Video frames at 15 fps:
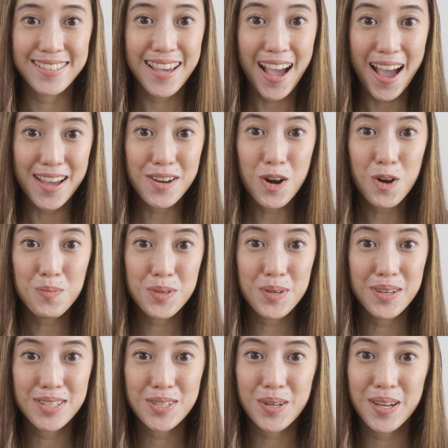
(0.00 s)
yeah, I hope
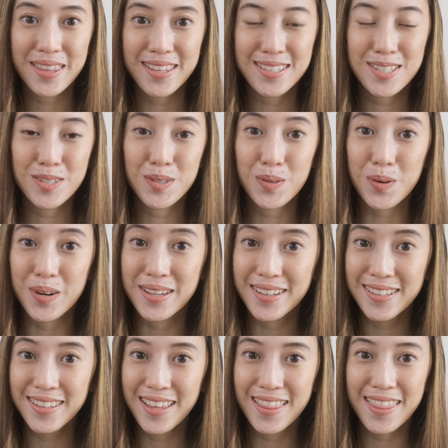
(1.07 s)
you enjoyed this
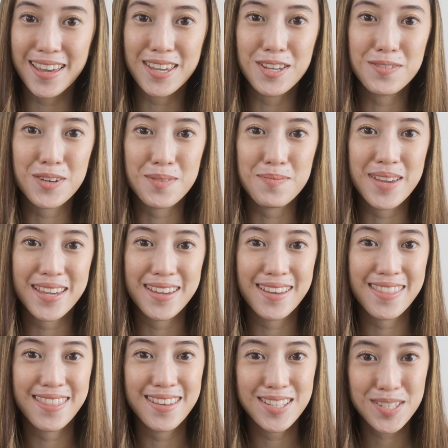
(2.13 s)
tutorial and thank you for making
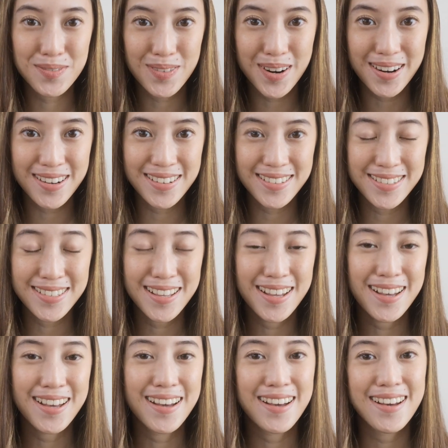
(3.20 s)
it this far.
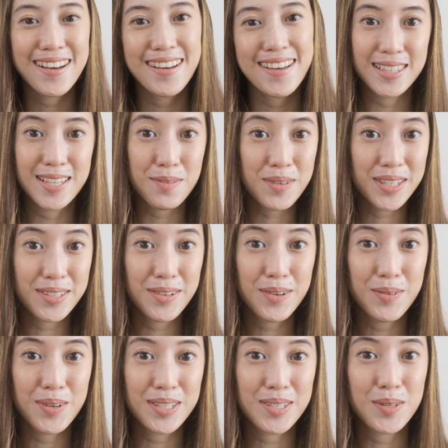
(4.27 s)
Well, let me
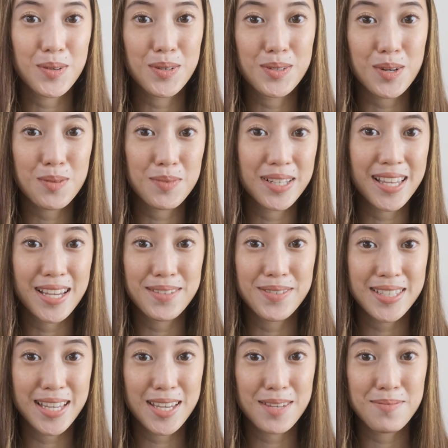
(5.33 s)
know what your normal
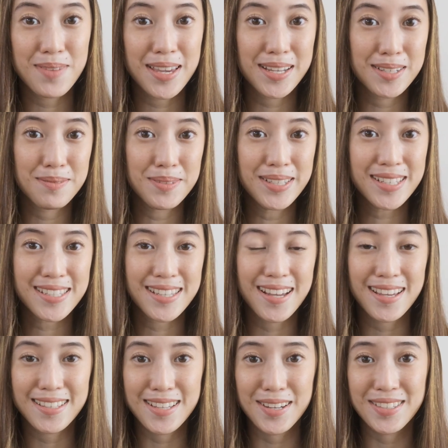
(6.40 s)
everyday makeup looks
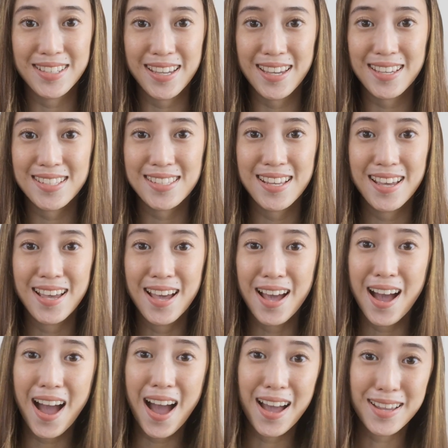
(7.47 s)
like nowadays.
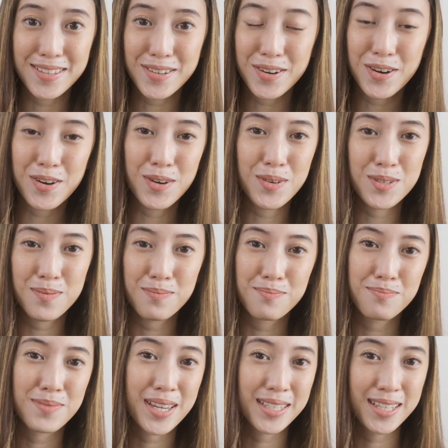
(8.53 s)
I know
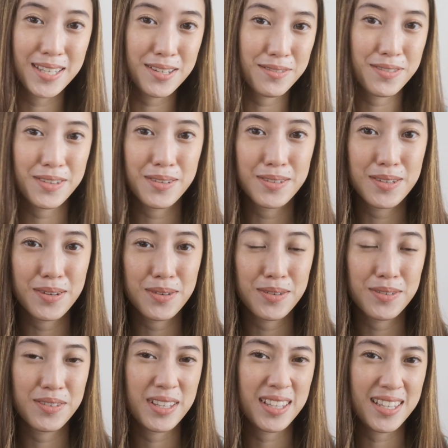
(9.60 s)
many of you
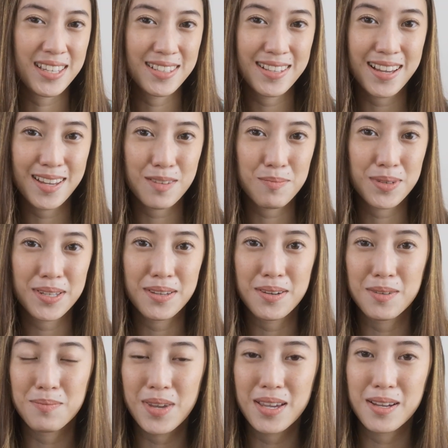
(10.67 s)
don't really like putting
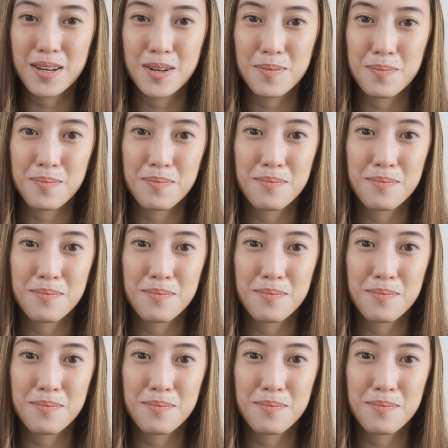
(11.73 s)
on makeup